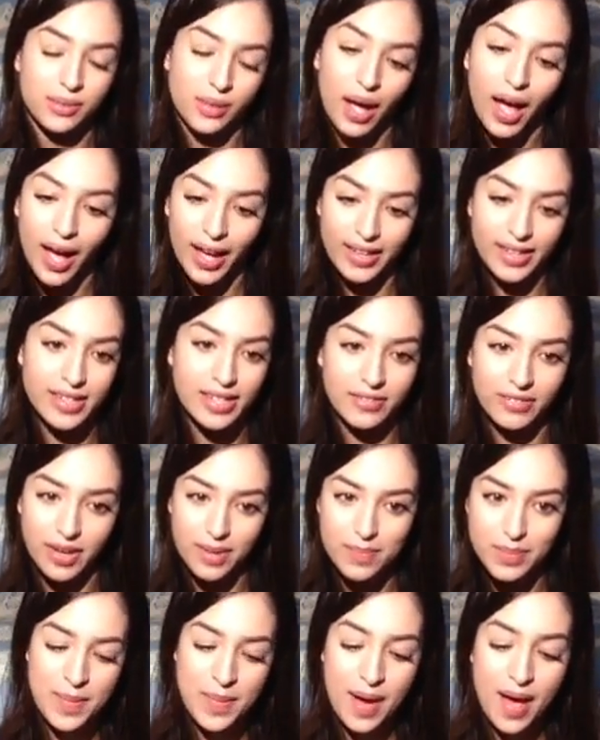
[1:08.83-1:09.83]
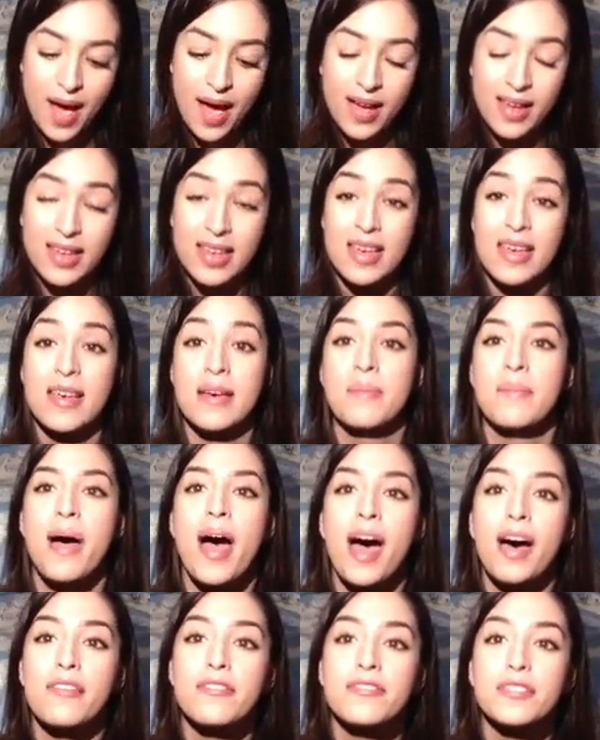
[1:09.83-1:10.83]
I give up. I am
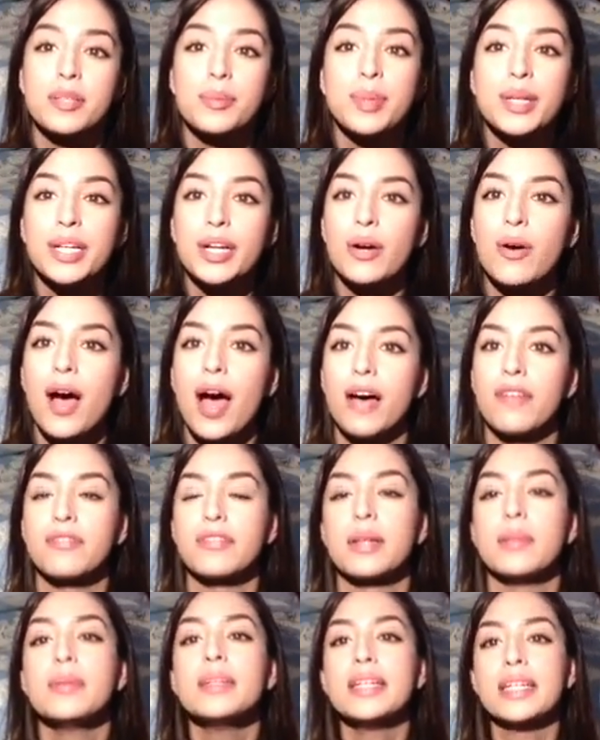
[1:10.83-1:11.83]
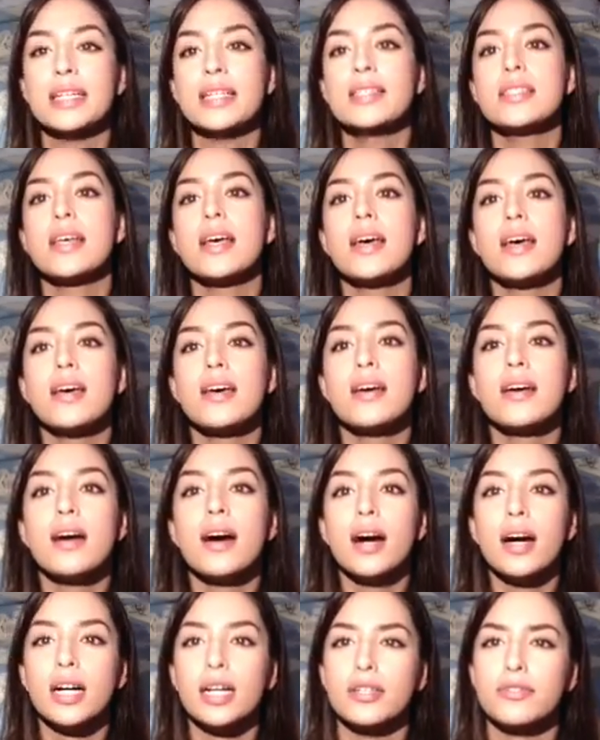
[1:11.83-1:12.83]
half Filipino, half Lebanese.
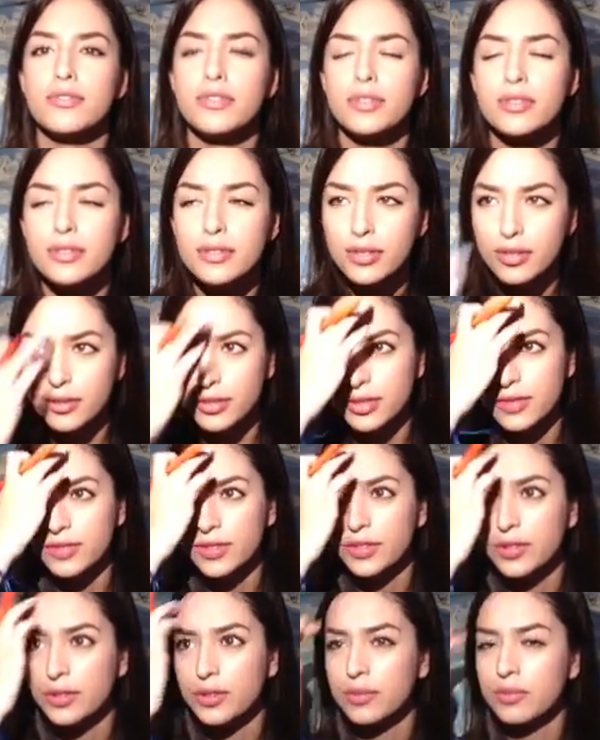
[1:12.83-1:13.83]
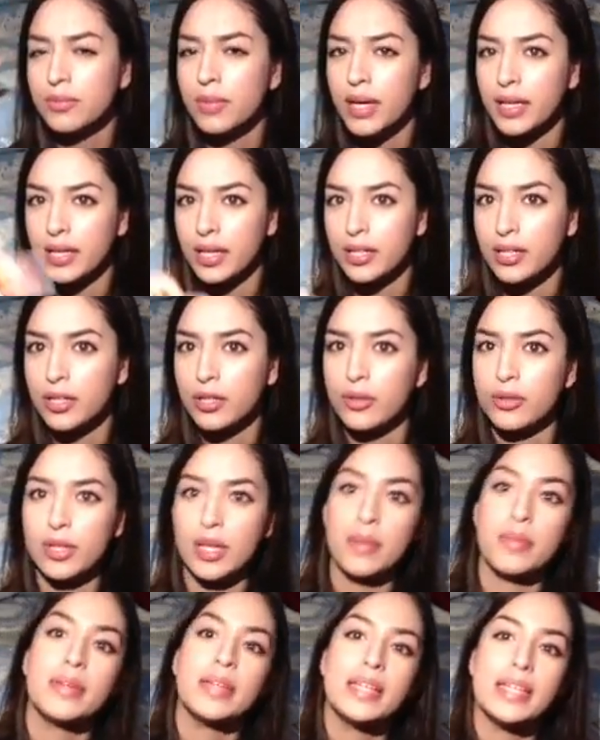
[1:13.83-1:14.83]
For those of you who might not know,
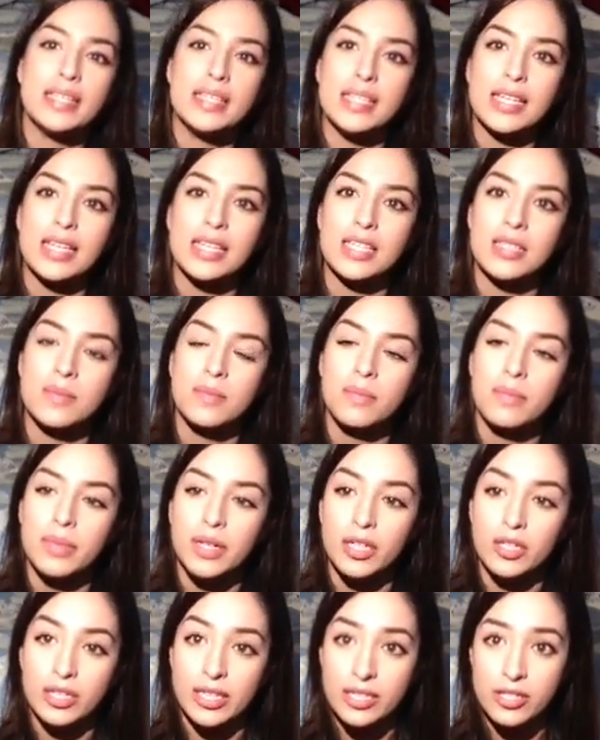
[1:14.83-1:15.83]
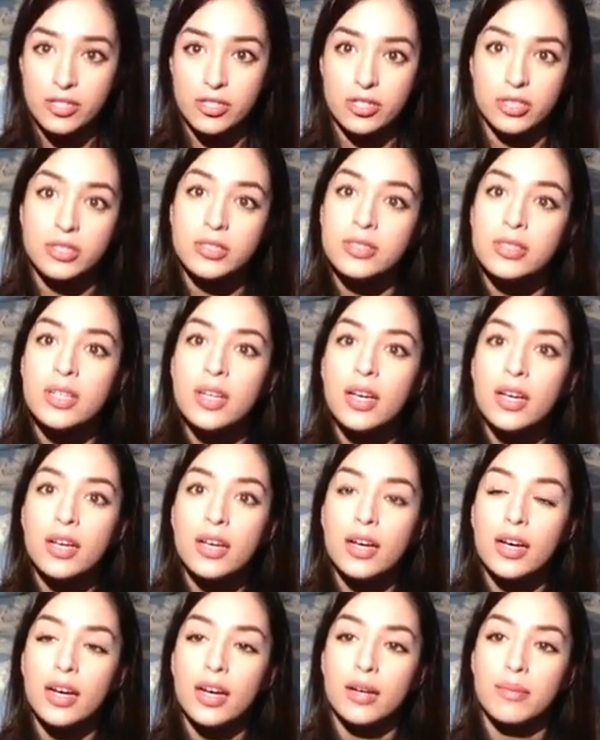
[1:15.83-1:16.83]
Lebanese is Middle Eastern.
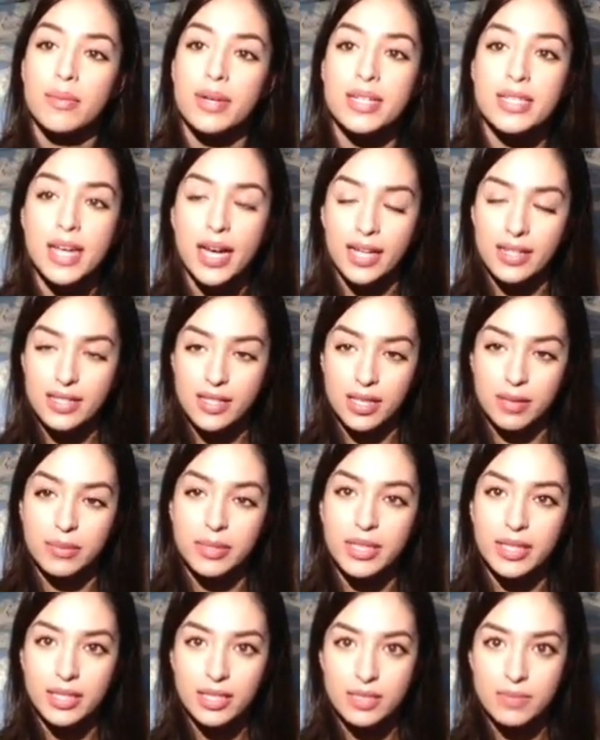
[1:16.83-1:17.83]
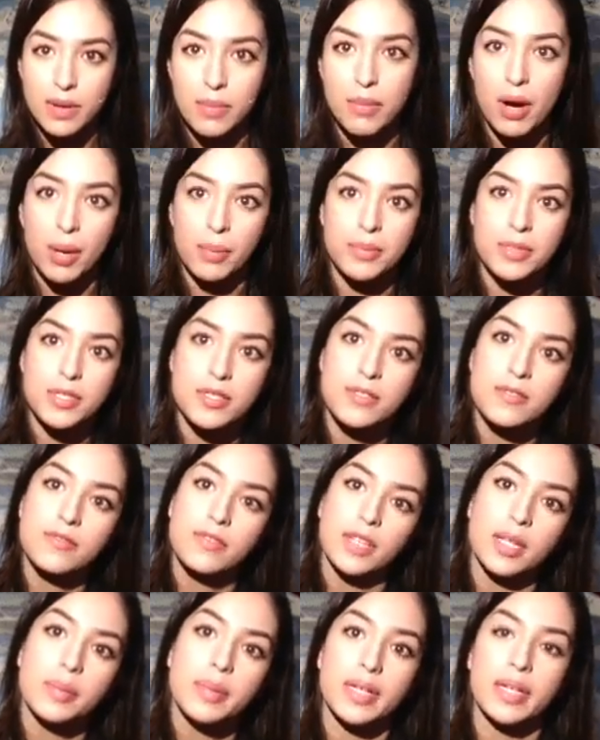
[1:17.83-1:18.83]
My dad's Lebanese, my mom's
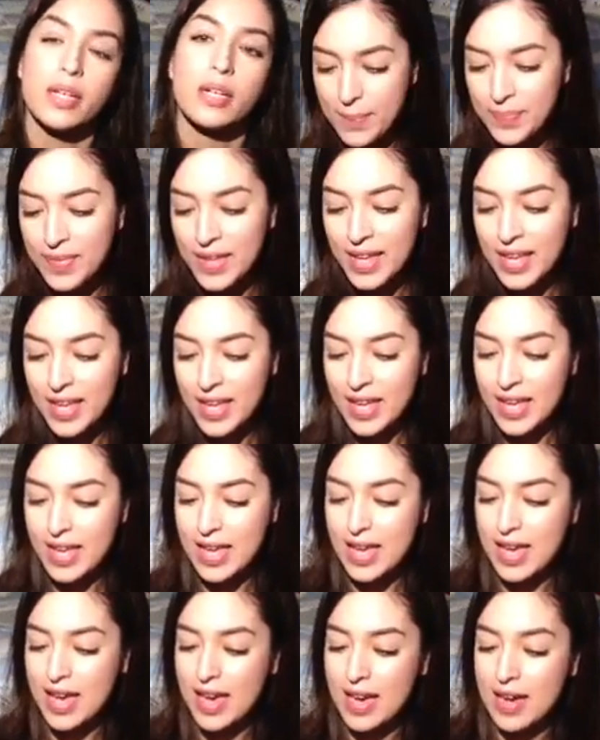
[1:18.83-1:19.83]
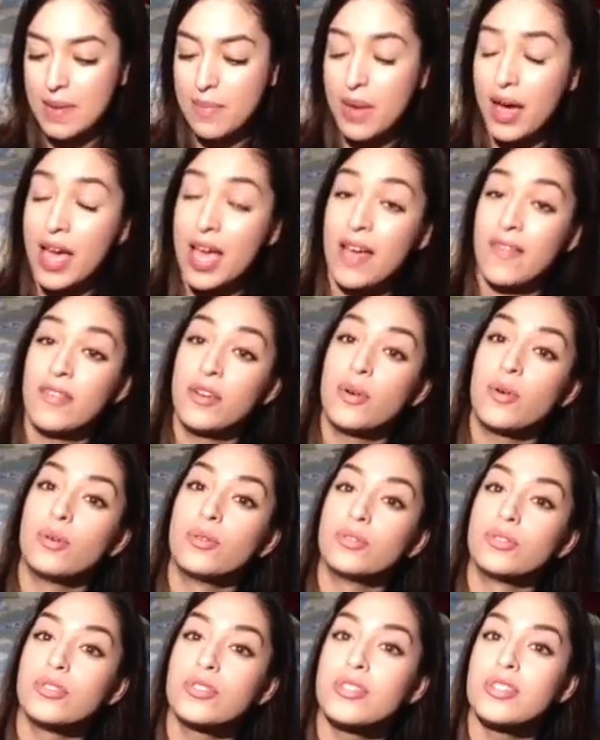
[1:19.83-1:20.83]
Filipino. I have an
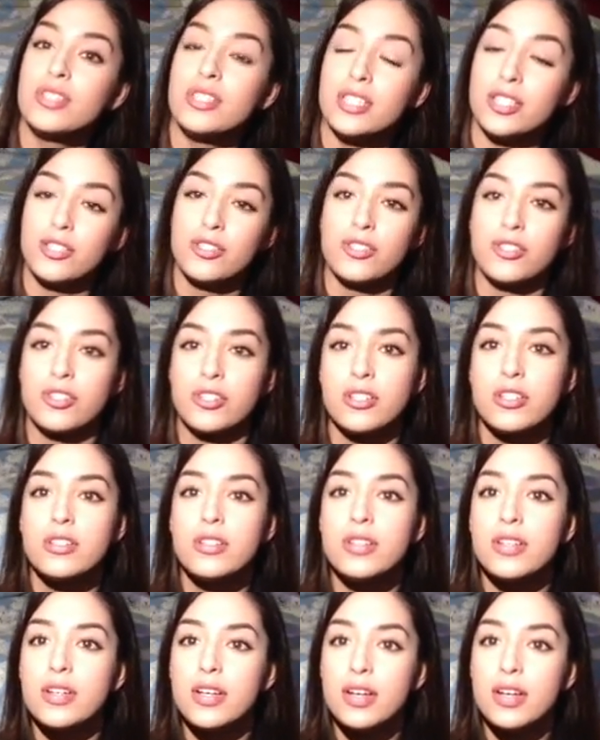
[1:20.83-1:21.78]
older sister.